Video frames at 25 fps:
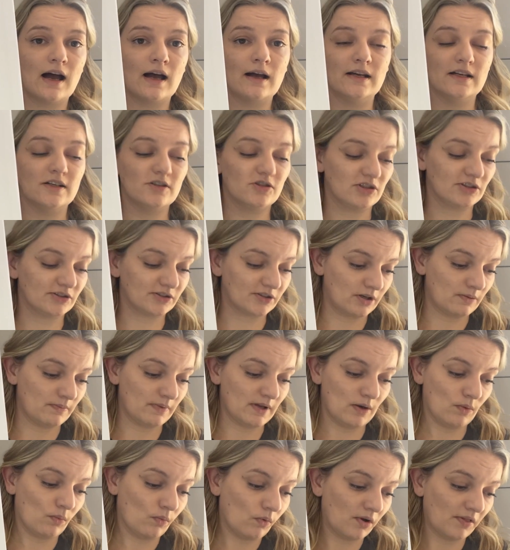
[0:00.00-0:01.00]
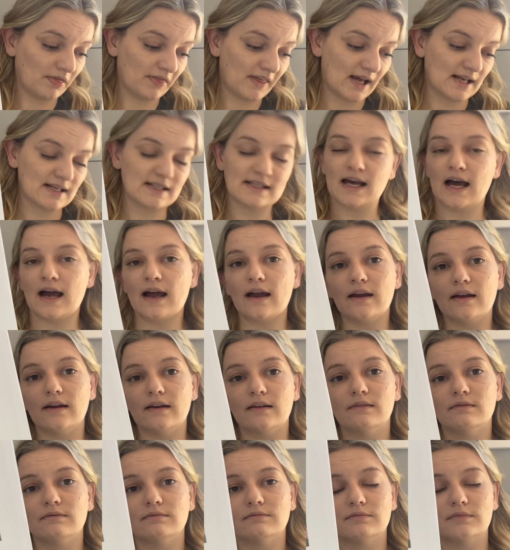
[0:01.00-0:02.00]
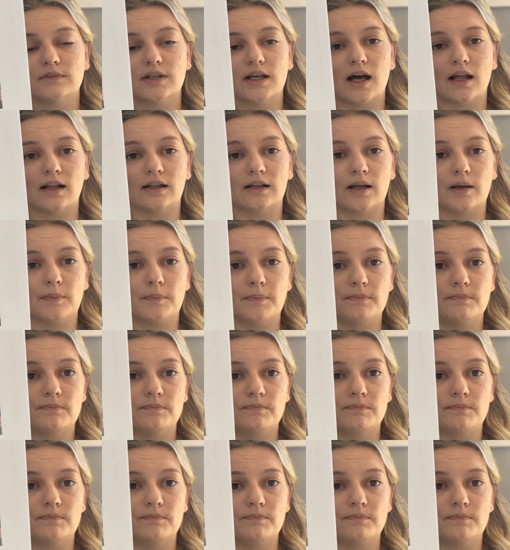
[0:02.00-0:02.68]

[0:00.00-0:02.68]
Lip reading: It's just going to be what that day colour